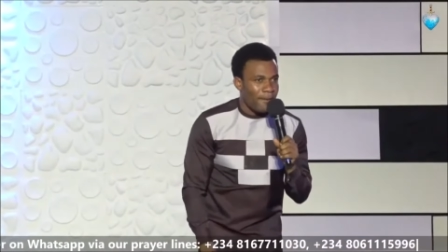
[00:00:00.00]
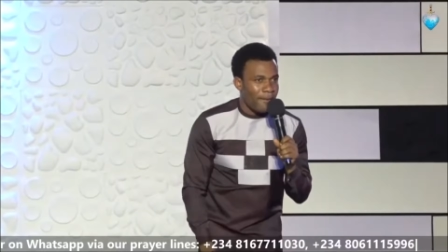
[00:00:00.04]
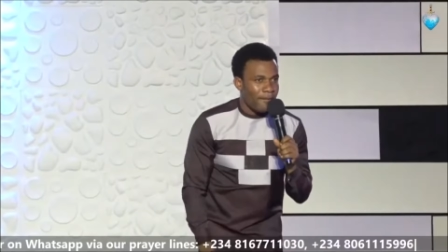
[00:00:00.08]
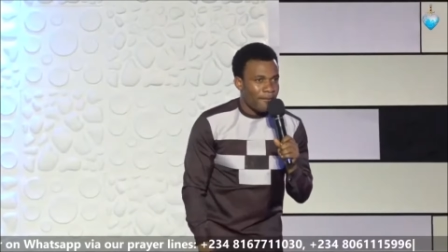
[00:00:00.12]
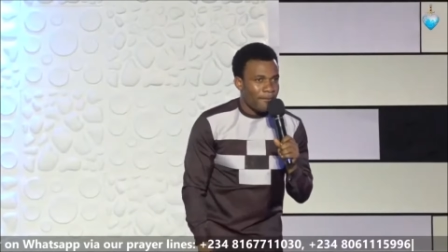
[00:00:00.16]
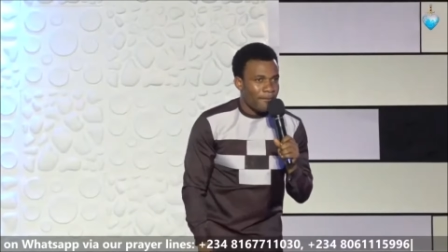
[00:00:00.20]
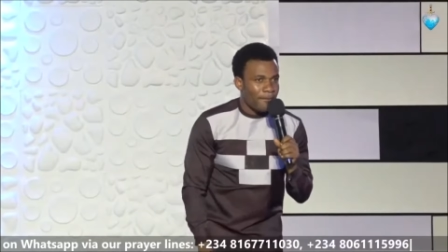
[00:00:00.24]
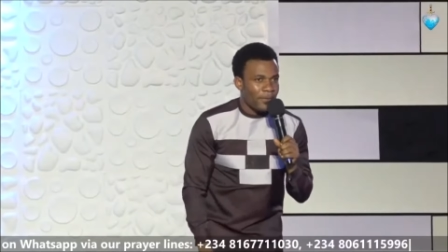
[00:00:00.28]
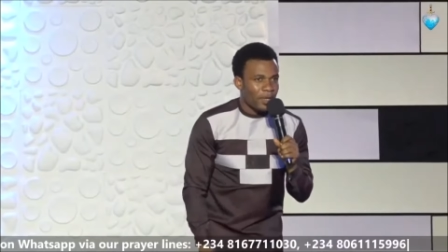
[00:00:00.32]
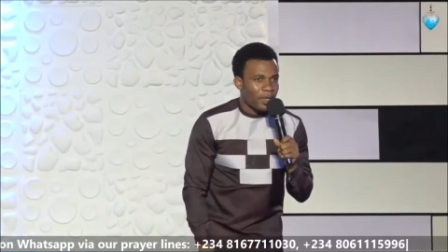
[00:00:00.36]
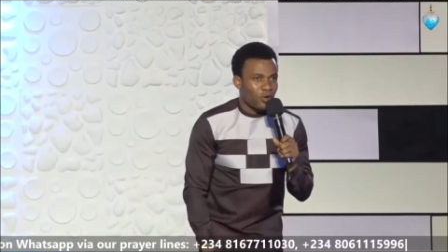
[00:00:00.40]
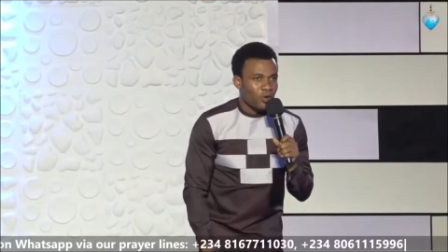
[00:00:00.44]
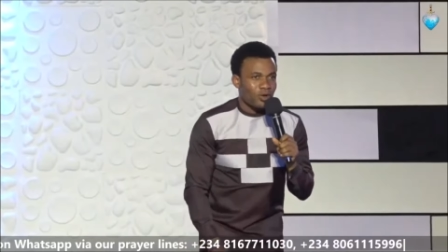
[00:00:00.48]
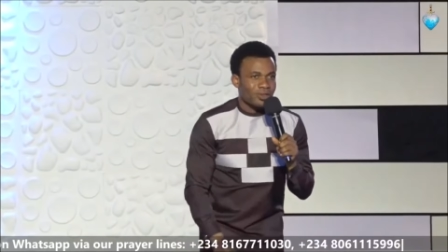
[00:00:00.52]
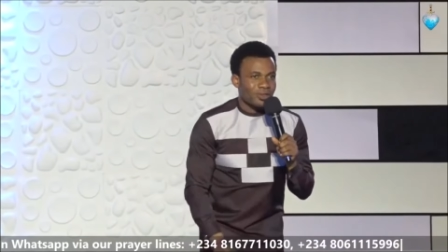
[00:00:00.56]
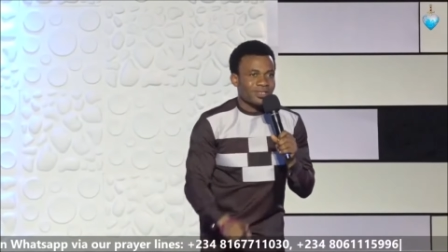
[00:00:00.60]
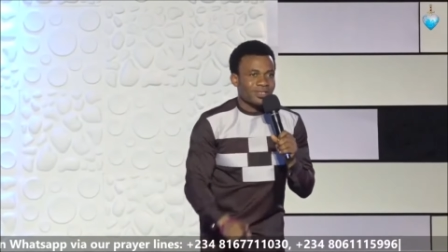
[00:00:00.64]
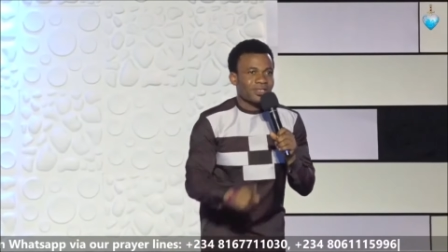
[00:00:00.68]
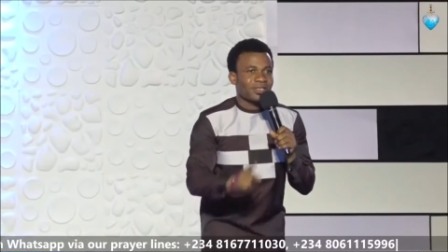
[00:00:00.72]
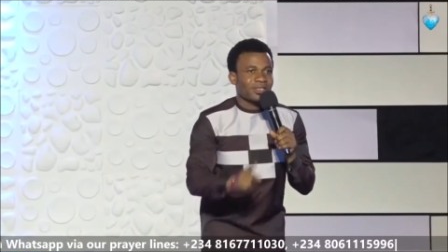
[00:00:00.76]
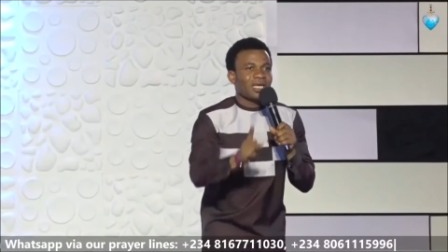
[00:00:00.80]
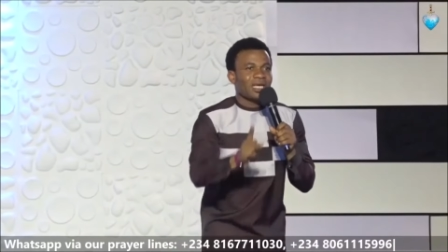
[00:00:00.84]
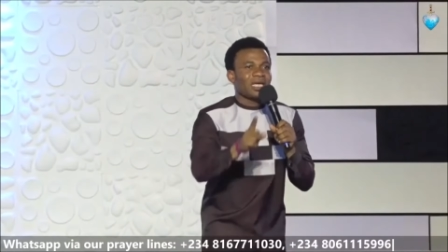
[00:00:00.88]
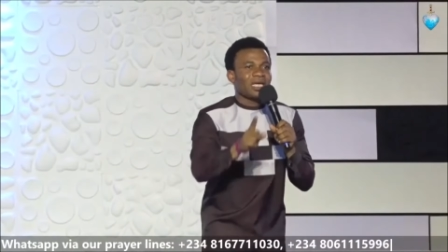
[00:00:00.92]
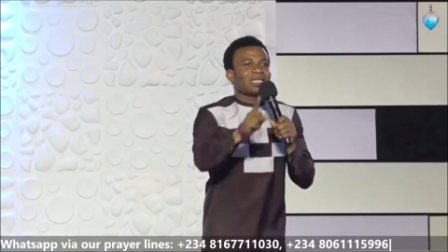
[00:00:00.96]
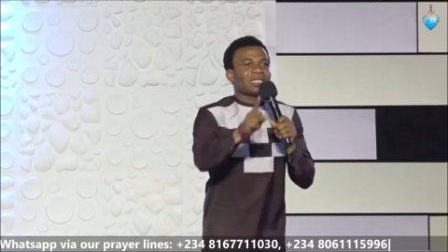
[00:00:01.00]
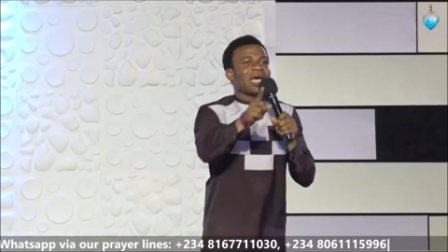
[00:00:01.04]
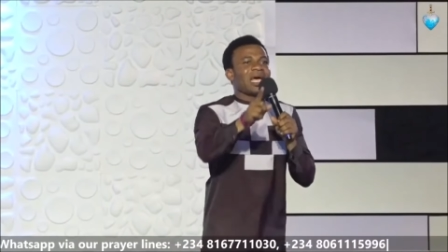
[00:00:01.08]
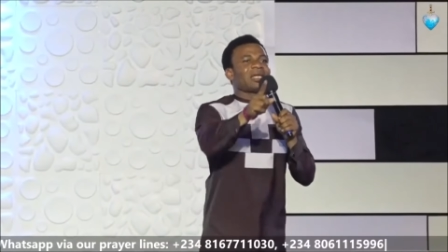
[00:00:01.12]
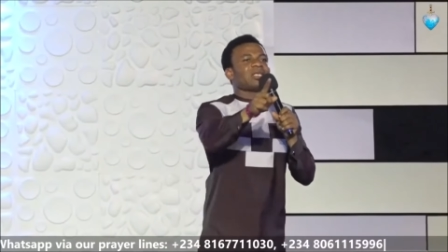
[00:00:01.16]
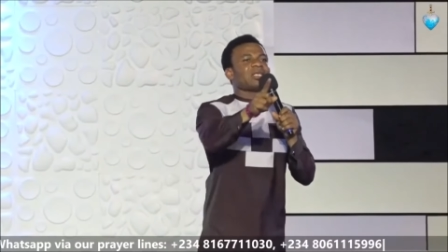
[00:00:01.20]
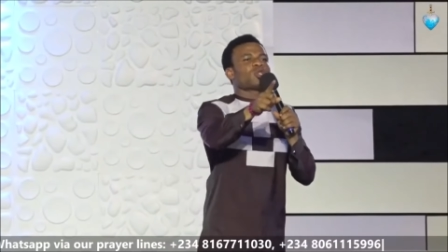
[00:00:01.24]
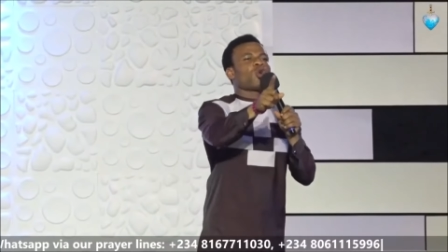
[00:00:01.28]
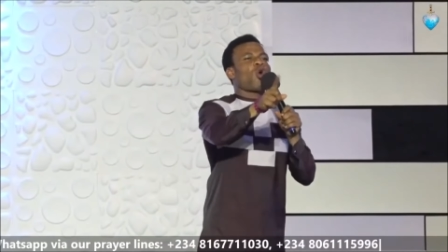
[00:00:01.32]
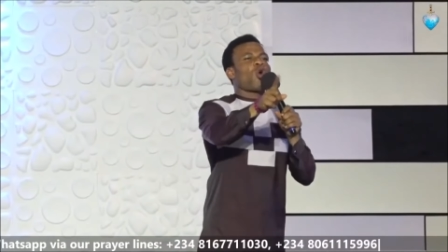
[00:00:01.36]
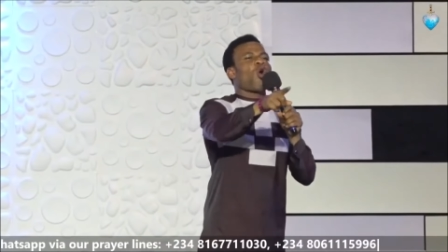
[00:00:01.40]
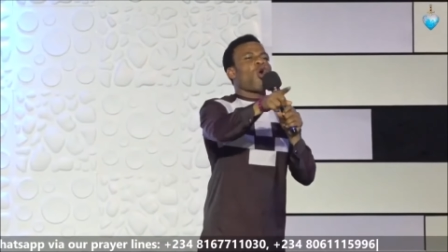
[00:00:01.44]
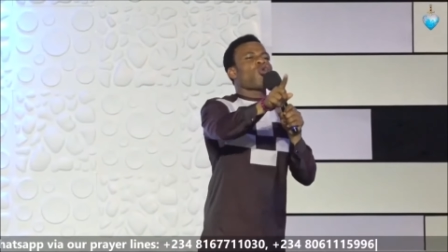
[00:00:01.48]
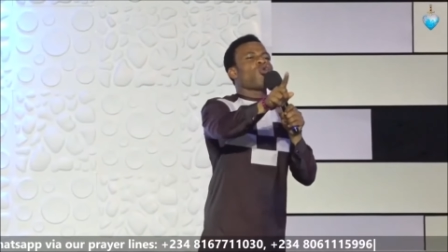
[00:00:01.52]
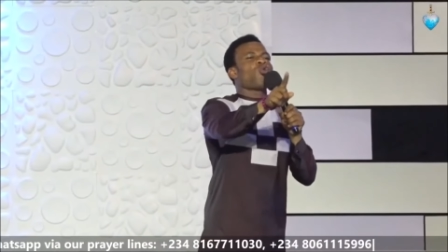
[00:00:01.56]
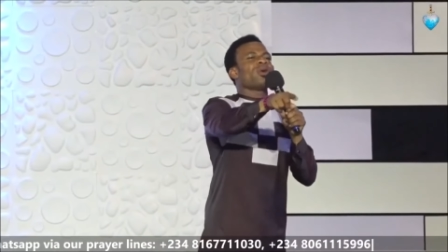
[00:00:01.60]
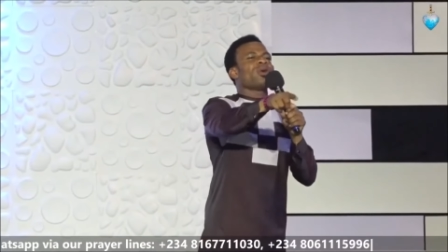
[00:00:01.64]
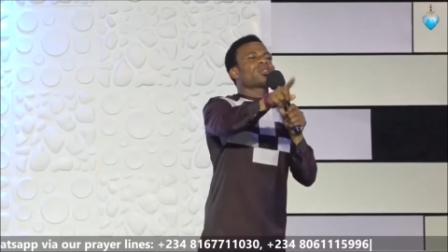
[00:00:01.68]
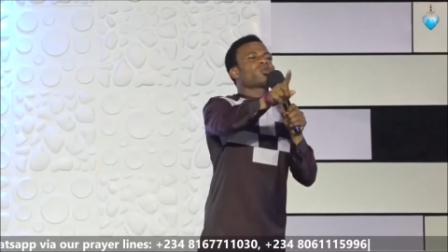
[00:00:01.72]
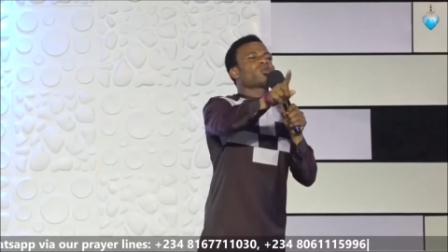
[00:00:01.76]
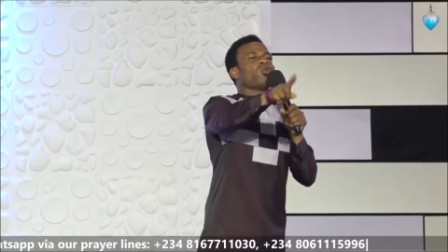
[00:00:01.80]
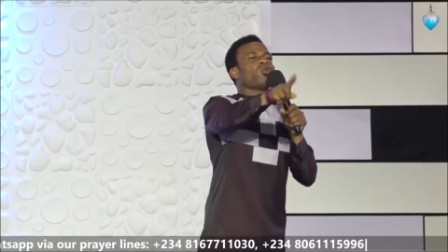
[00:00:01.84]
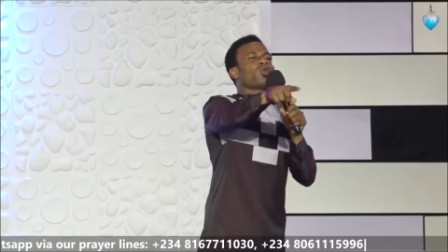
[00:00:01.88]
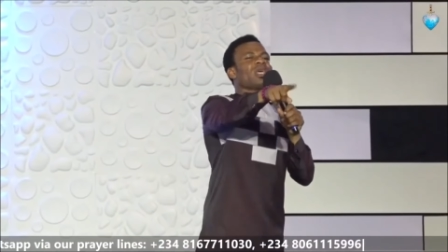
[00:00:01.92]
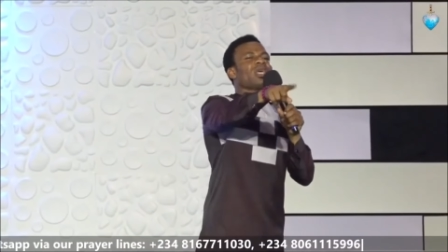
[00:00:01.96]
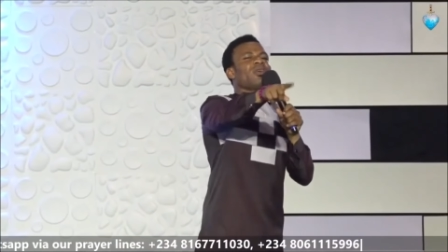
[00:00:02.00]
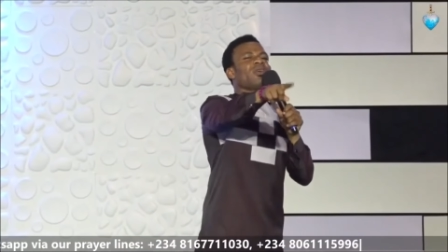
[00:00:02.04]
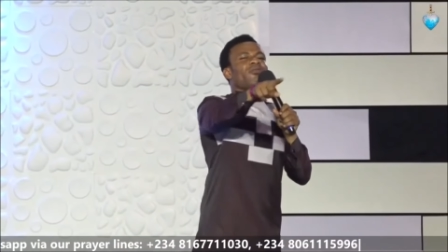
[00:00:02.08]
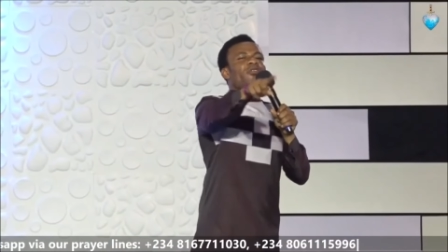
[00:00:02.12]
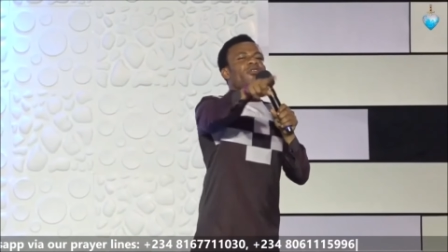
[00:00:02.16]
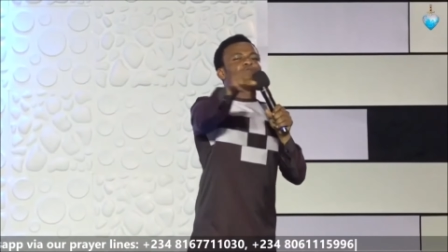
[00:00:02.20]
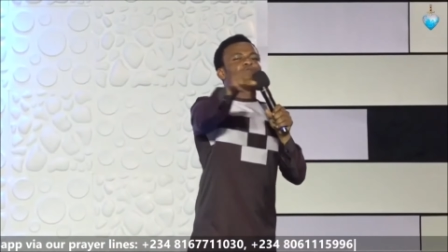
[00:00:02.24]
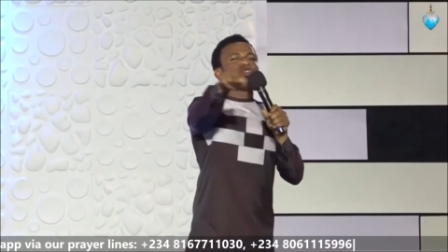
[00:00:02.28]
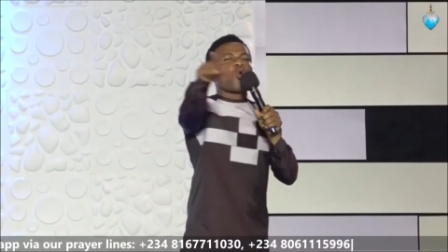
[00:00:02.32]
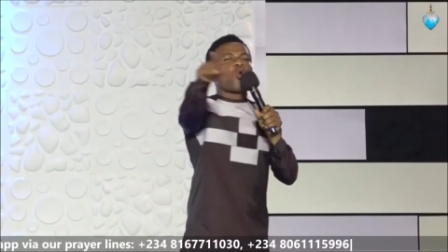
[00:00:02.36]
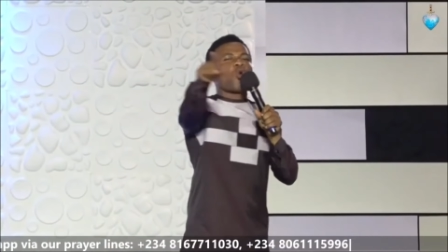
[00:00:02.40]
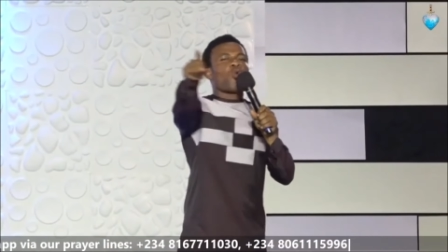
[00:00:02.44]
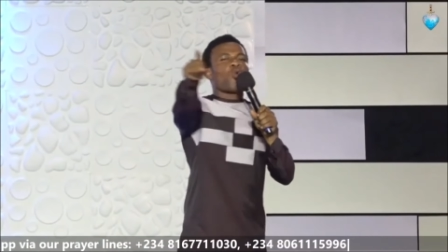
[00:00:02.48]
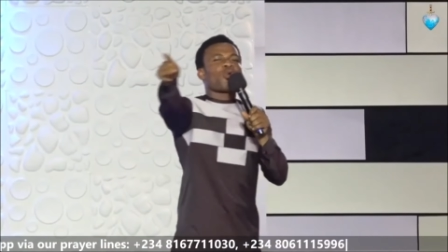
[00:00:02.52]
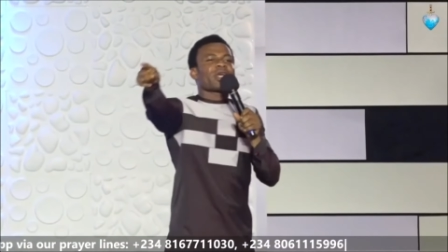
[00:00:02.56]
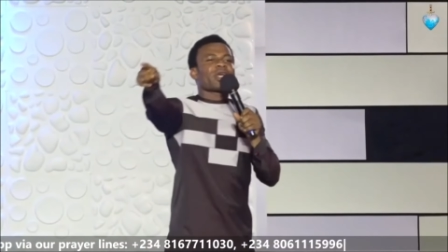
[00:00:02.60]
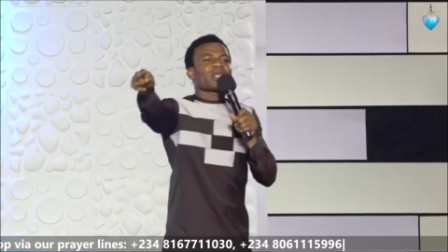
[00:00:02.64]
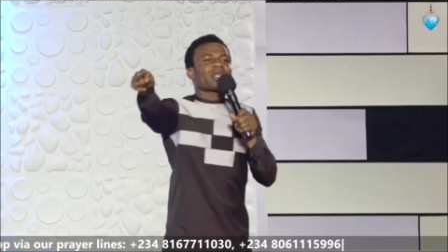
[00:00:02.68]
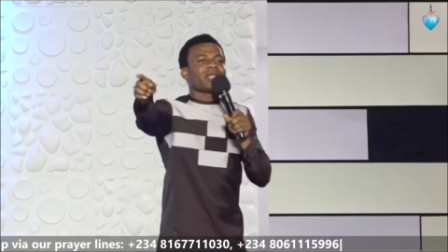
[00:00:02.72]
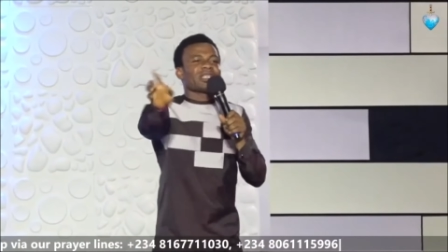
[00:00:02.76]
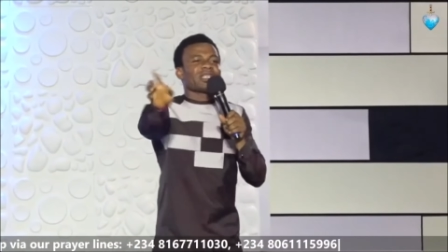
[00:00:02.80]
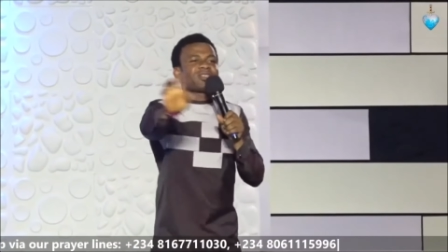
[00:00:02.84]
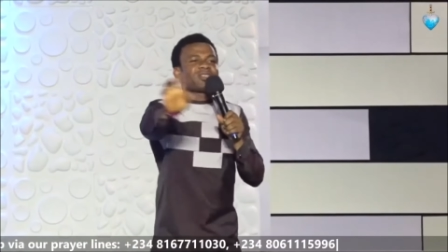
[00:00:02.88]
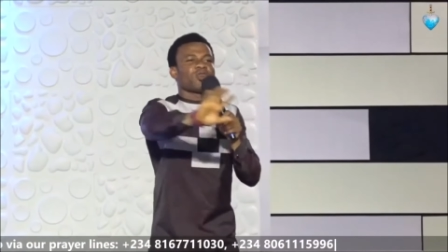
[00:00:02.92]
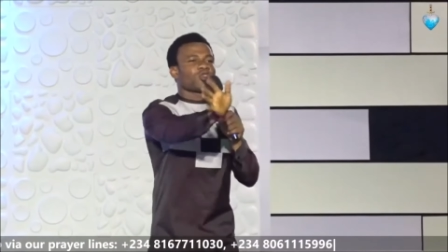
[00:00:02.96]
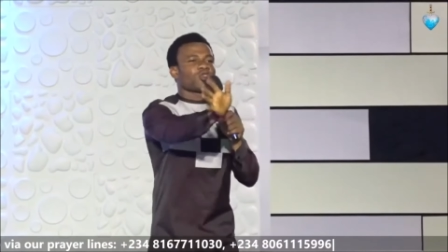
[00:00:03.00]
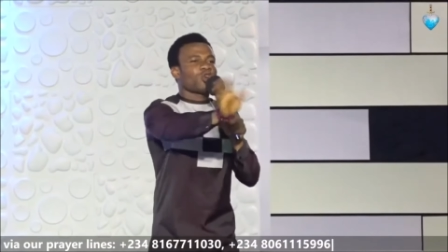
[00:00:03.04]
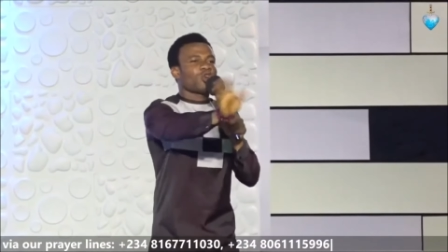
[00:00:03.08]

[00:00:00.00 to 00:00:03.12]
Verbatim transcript: because Satan is always looking for your weakness, not your